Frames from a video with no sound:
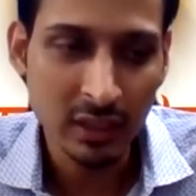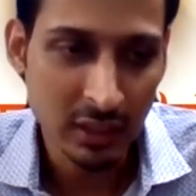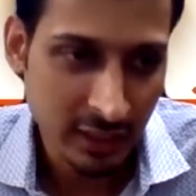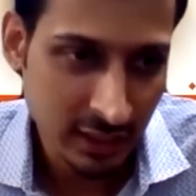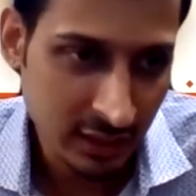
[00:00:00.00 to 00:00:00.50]

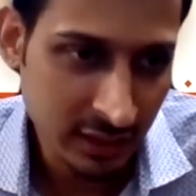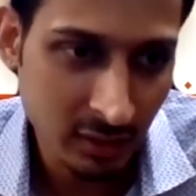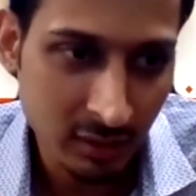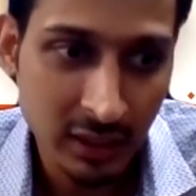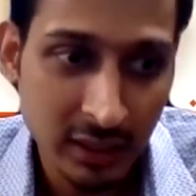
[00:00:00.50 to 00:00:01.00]
take any
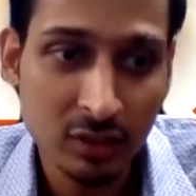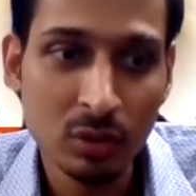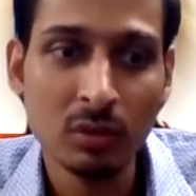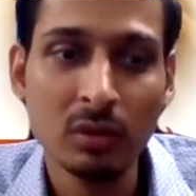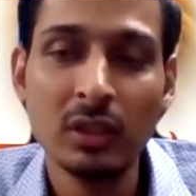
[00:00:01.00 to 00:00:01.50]

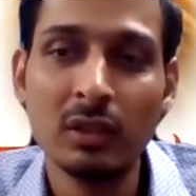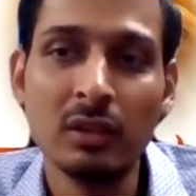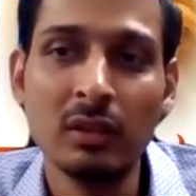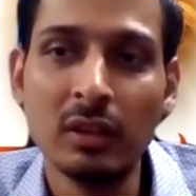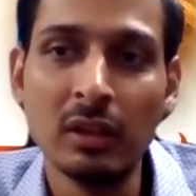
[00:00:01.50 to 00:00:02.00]
so
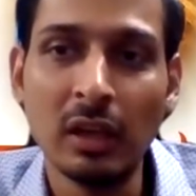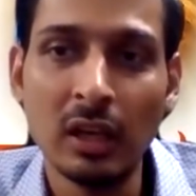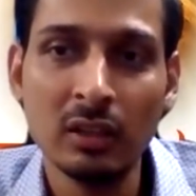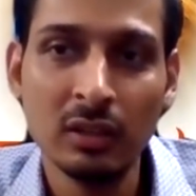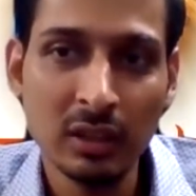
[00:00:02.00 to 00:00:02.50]

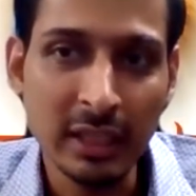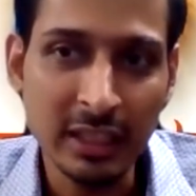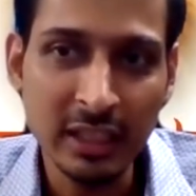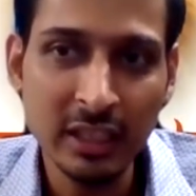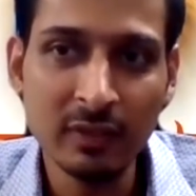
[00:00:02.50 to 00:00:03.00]
the
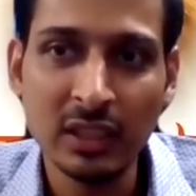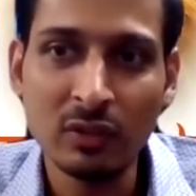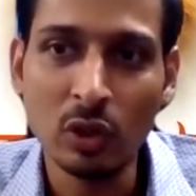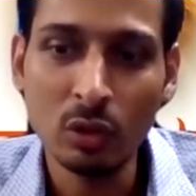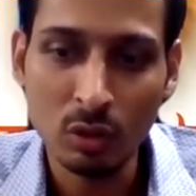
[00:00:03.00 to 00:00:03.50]
technique which
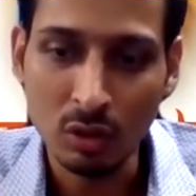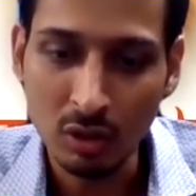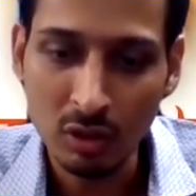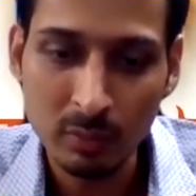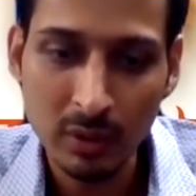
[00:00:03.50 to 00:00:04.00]
I want to
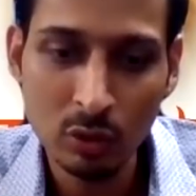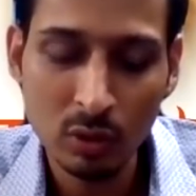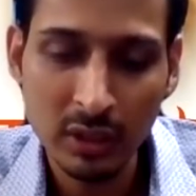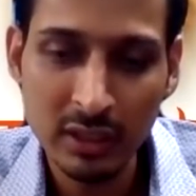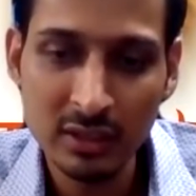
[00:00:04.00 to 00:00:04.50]
talk
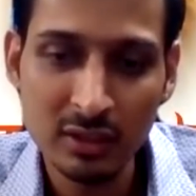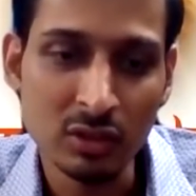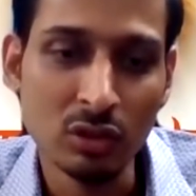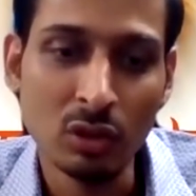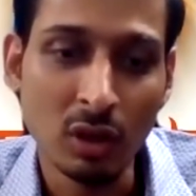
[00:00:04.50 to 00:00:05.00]
about is
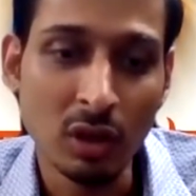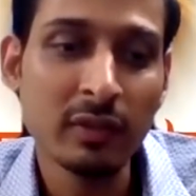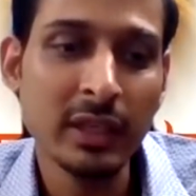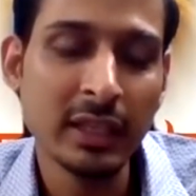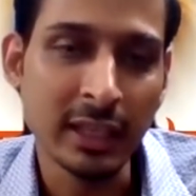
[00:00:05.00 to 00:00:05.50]
not
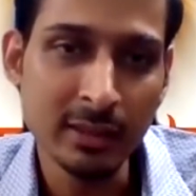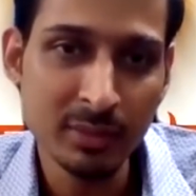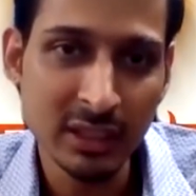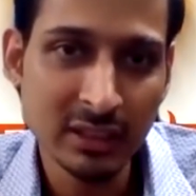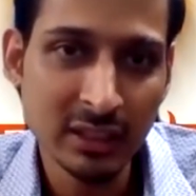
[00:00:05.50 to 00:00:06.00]
very time
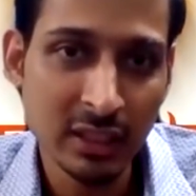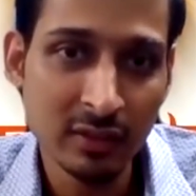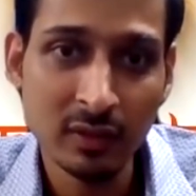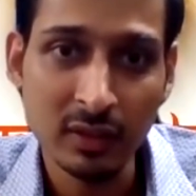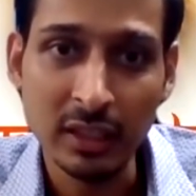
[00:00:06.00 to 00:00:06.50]

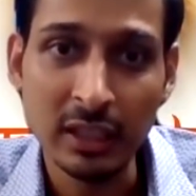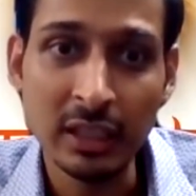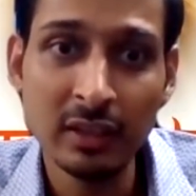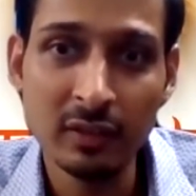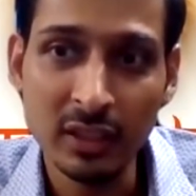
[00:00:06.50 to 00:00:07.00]
sensitive
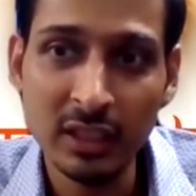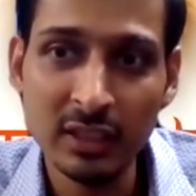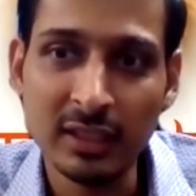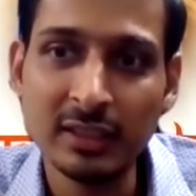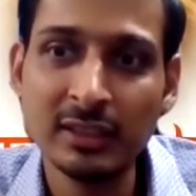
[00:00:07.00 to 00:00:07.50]
in a
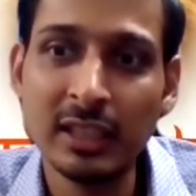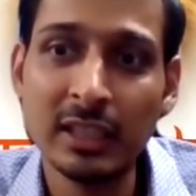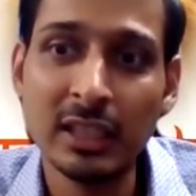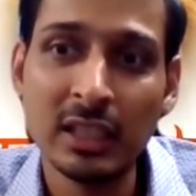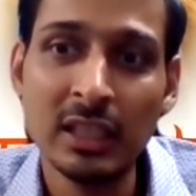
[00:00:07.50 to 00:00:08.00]
sense
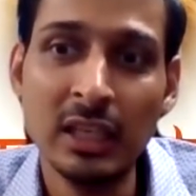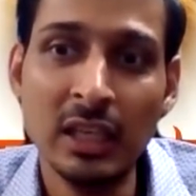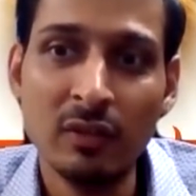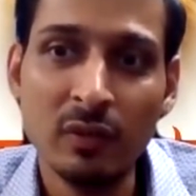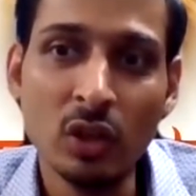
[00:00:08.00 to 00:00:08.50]
that
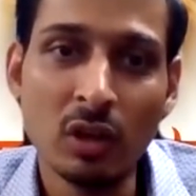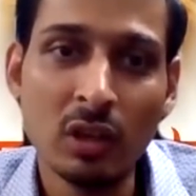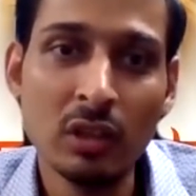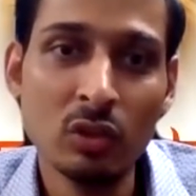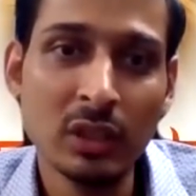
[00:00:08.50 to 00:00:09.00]
we
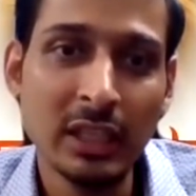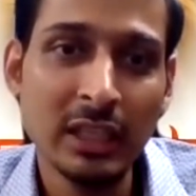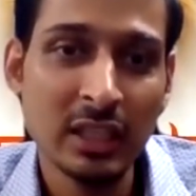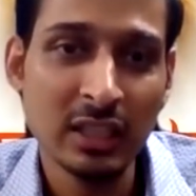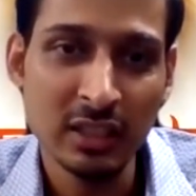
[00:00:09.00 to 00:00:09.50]
all know
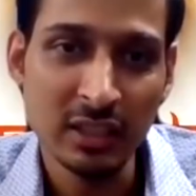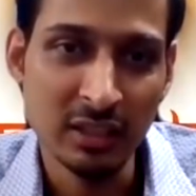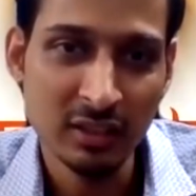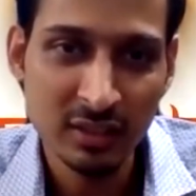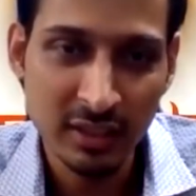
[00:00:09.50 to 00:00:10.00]
that
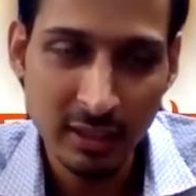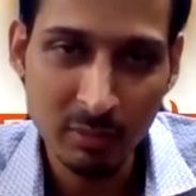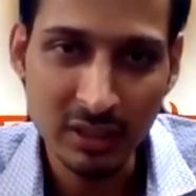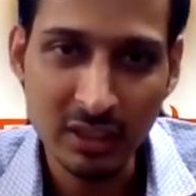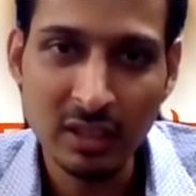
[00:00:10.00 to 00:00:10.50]
the same
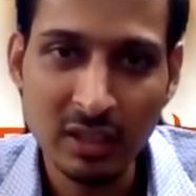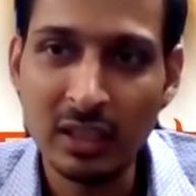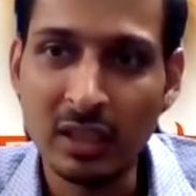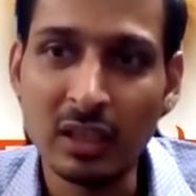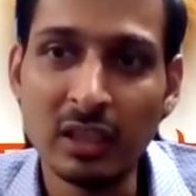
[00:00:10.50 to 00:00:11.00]

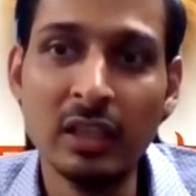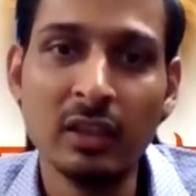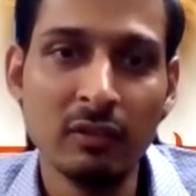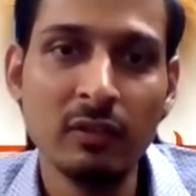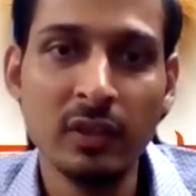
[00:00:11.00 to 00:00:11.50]
nakshatra,
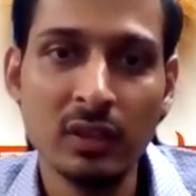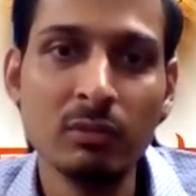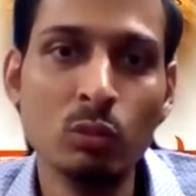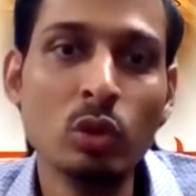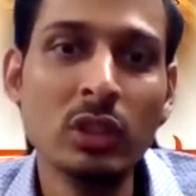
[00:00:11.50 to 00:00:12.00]

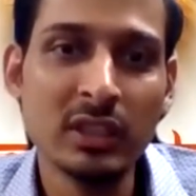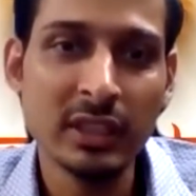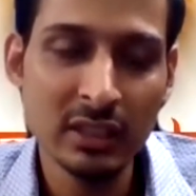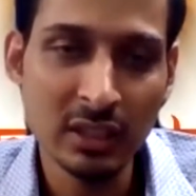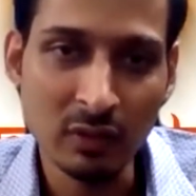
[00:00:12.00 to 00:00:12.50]
moon
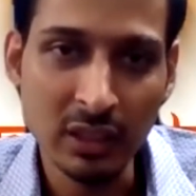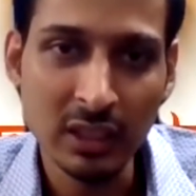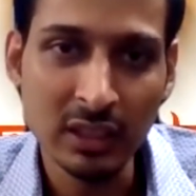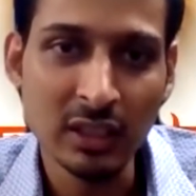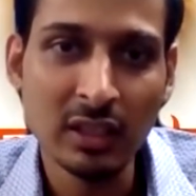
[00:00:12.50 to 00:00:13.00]
stays in one
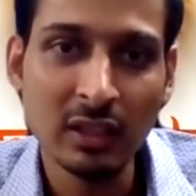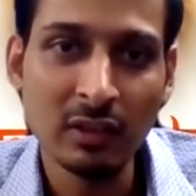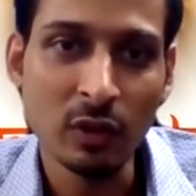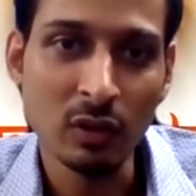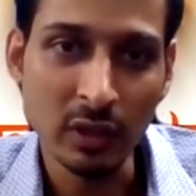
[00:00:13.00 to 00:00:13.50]

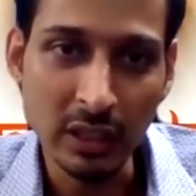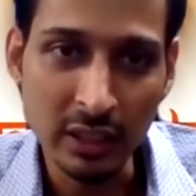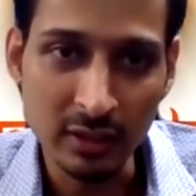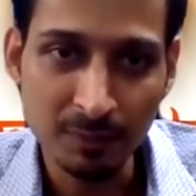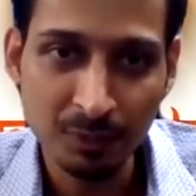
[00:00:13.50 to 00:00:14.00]
nakshatra for 1
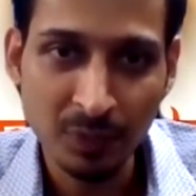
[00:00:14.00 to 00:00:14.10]
day,